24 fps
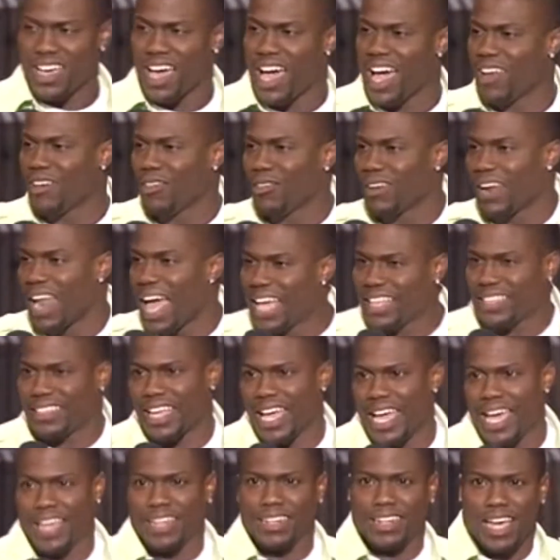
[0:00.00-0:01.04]
I don't like
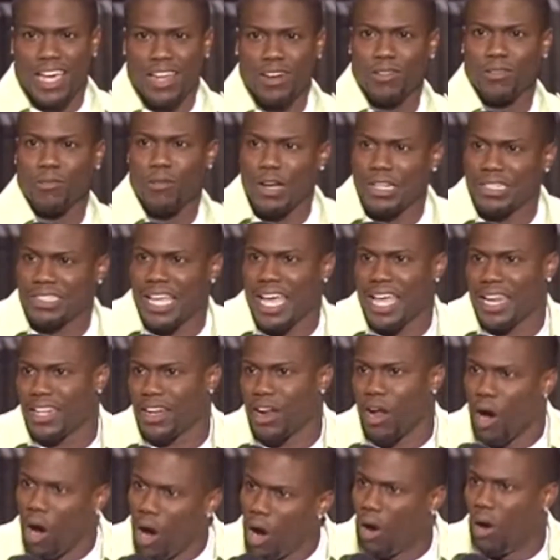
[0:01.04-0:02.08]
that. I don't want that at
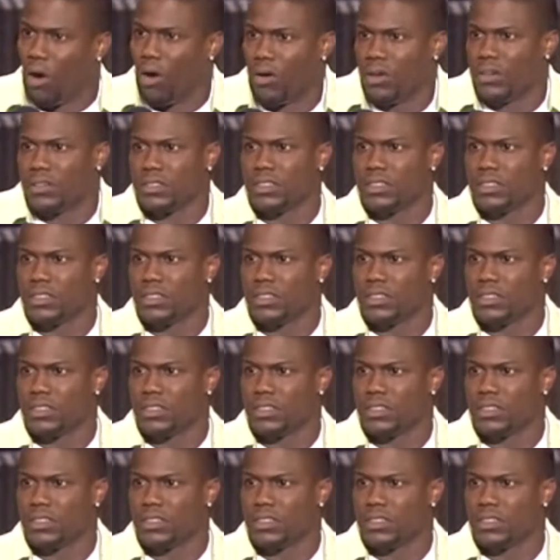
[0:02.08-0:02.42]
all.